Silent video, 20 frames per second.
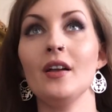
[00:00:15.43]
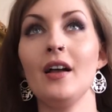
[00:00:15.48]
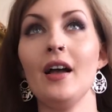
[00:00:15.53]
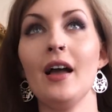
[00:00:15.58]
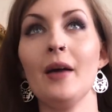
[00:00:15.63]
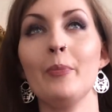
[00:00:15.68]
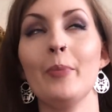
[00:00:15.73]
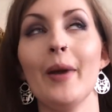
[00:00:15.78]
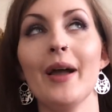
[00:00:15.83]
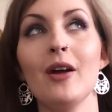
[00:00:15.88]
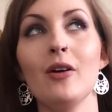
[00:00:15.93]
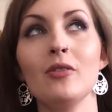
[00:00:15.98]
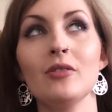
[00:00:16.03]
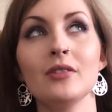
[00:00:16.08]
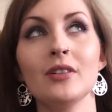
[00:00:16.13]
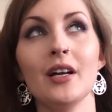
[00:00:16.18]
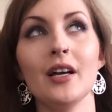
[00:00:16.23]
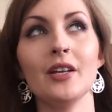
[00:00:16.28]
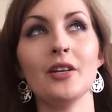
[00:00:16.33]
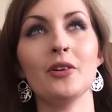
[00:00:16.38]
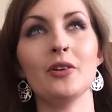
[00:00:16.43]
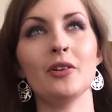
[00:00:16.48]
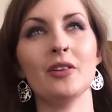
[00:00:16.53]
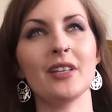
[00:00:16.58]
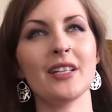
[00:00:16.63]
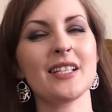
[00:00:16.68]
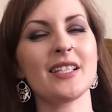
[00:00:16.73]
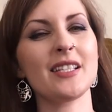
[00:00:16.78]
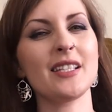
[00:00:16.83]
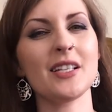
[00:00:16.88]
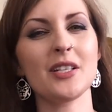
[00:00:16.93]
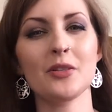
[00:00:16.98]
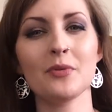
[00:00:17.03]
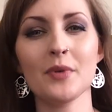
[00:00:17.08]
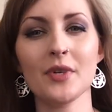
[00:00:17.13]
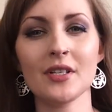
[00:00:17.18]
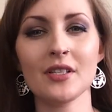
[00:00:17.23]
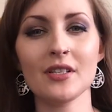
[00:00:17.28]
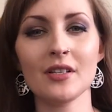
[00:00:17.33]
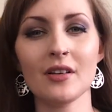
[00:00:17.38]
About, I don't know, like 6
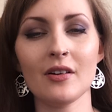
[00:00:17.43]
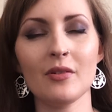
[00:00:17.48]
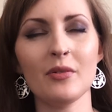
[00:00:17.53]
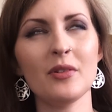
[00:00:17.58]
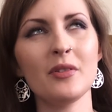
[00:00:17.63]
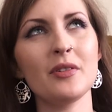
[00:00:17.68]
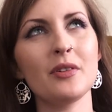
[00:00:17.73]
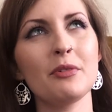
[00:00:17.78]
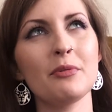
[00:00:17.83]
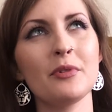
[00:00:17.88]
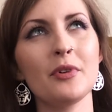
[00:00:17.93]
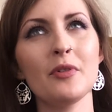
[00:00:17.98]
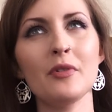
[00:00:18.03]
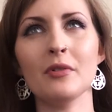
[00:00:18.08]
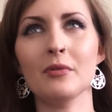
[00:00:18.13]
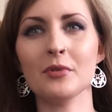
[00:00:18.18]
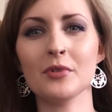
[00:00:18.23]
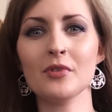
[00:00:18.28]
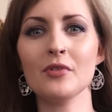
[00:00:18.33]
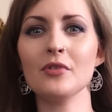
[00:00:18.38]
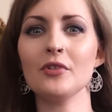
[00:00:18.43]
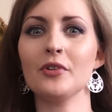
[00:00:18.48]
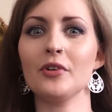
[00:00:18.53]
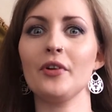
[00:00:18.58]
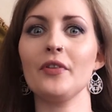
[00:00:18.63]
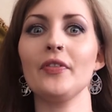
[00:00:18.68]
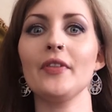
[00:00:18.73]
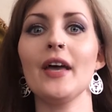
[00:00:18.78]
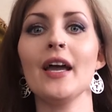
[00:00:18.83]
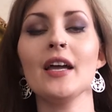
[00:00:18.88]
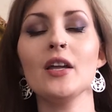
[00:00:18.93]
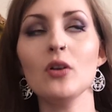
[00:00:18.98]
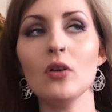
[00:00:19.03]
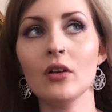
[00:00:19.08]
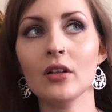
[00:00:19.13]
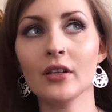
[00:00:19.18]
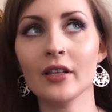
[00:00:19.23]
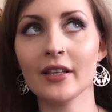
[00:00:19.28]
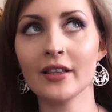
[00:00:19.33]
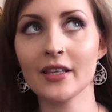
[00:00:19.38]
weeks ago, it was longer than that,
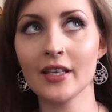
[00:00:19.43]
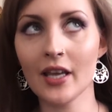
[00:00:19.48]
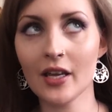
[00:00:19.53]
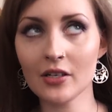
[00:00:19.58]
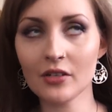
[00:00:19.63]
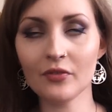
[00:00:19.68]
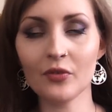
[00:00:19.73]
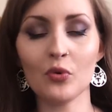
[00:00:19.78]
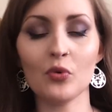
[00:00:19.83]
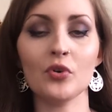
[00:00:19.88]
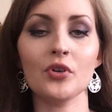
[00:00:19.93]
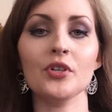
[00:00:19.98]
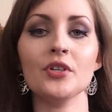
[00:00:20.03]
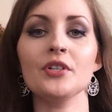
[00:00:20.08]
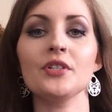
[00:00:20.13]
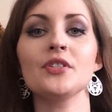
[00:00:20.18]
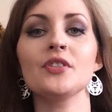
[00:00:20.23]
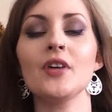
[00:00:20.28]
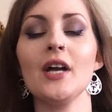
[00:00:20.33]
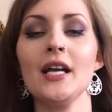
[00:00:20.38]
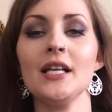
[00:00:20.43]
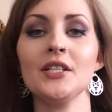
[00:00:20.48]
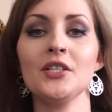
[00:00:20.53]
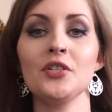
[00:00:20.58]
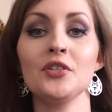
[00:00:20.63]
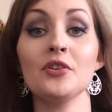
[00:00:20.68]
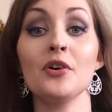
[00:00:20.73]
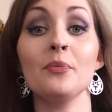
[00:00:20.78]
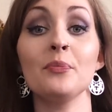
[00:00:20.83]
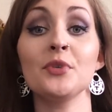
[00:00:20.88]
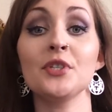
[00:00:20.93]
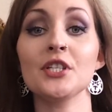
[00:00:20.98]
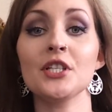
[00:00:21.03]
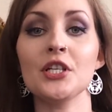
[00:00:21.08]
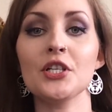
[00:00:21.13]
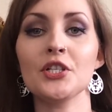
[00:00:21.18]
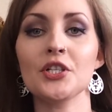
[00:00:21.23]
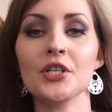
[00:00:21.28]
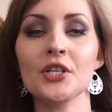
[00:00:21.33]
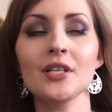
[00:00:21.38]
like the end of August, I entered a
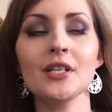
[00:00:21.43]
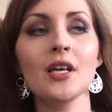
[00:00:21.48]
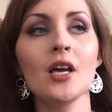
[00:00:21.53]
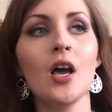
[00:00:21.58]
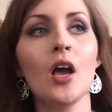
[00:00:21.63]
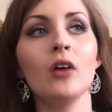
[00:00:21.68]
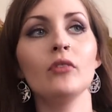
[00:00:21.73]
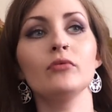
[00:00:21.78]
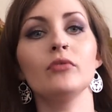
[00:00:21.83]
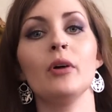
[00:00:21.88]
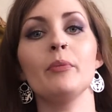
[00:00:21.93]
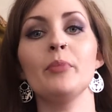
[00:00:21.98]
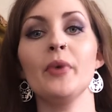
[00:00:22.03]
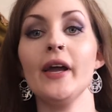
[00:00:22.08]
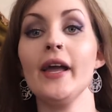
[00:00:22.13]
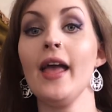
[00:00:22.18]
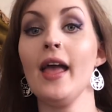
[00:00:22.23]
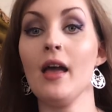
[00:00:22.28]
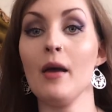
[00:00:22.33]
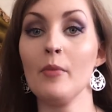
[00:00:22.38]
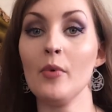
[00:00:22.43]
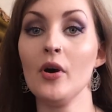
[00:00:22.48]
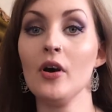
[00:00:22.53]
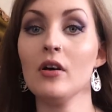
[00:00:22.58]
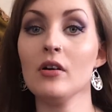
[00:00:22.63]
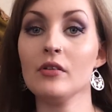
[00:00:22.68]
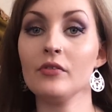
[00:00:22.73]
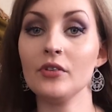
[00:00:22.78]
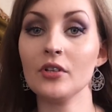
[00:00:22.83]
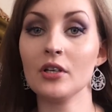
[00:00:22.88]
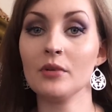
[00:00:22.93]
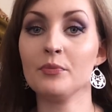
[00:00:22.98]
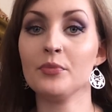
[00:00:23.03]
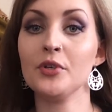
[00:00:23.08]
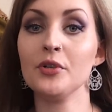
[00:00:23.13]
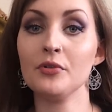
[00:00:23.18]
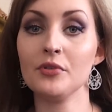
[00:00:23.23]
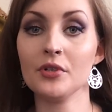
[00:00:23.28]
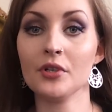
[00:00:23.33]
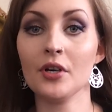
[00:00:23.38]
competition run by Emma of the
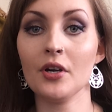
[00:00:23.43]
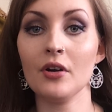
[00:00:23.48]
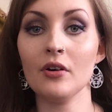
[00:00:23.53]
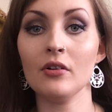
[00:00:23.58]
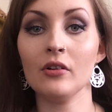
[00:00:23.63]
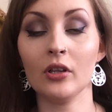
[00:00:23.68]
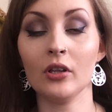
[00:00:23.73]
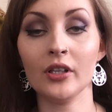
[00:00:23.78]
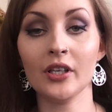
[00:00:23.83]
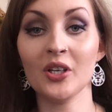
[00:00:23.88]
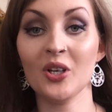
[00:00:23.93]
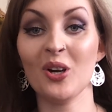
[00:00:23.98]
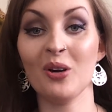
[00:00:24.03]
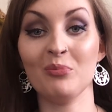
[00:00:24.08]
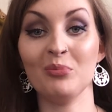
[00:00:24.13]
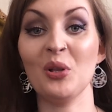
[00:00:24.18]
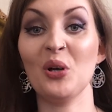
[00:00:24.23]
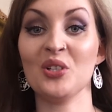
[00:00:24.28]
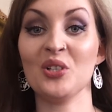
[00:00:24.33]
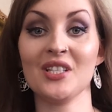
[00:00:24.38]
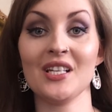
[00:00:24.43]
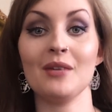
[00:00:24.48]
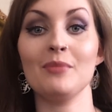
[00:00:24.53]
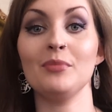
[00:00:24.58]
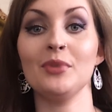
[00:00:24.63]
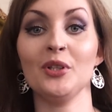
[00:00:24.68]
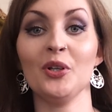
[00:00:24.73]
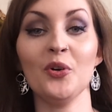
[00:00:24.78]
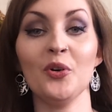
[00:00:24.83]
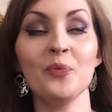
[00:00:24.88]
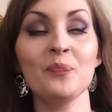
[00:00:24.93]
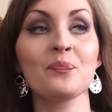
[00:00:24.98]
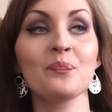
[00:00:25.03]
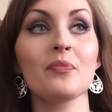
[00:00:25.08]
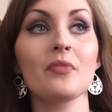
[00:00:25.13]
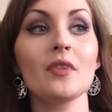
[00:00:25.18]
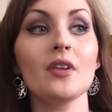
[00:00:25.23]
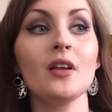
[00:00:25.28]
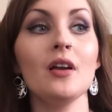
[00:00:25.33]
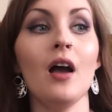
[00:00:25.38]
Computer Girl. I'll link her blog down below.
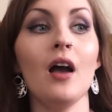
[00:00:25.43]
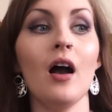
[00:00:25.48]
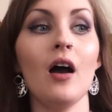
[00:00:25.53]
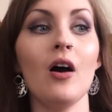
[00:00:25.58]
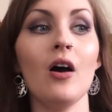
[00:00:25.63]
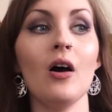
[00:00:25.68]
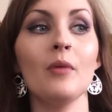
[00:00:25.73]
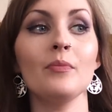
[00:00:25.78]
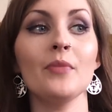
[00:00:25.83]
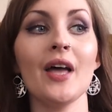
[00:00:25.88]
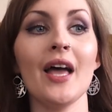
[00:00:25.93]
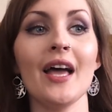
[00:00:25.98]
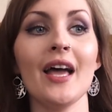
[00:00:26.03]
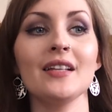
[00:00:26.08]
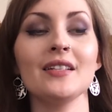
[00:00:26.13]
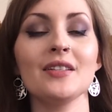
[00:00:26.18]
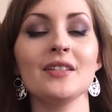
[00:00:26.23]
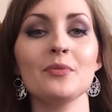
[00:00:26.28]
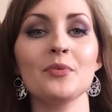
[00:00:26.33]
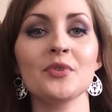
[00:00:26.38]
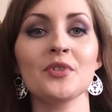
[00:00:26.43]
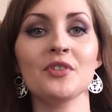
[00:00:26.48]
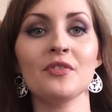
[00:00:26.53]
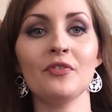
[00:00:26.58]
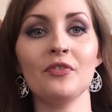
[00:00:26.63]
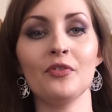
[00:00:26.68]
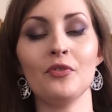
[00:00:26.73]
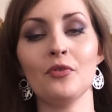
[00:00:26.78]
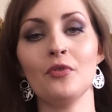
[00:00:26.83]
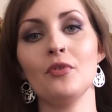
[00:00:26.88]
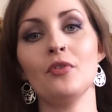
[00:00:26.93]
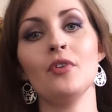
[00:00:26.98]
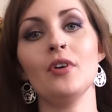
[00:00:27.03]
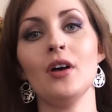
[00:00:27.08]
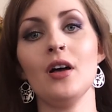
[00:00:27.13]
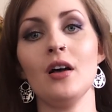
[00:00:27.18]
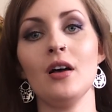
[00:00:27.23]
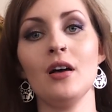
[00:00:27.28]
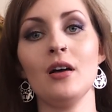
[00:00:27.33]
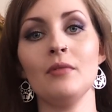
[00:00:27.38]
And it was for,
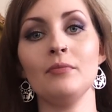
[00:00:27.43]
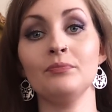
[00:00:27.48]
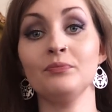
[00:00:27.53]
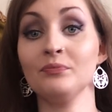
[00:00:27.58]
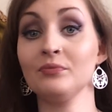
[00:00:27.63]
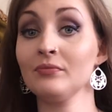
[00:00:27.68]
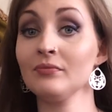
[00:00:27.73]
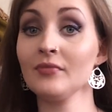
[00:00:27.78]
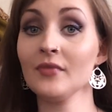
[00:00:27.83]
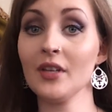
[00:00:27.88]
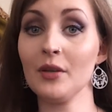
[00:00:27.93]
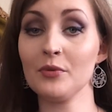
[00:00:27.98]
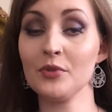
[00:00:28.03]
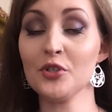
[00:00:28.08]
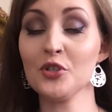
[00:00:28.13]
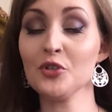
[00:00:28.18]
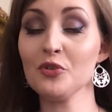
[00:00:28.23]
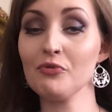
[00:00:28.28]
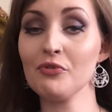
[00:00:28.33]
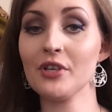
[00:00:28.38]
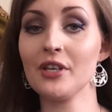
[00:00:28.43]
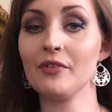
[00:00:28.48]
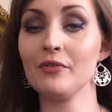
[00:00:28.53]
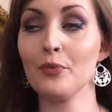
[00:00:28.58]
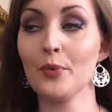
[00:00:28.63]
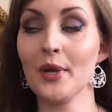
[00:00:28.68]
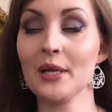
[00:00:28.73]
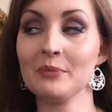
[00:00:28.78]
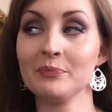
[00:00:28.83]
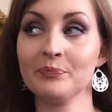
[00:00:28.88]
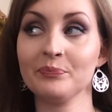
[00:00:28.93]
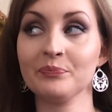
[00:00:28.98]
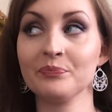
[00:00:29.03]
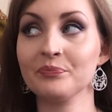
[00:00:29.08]
it was a jewellery giveaway.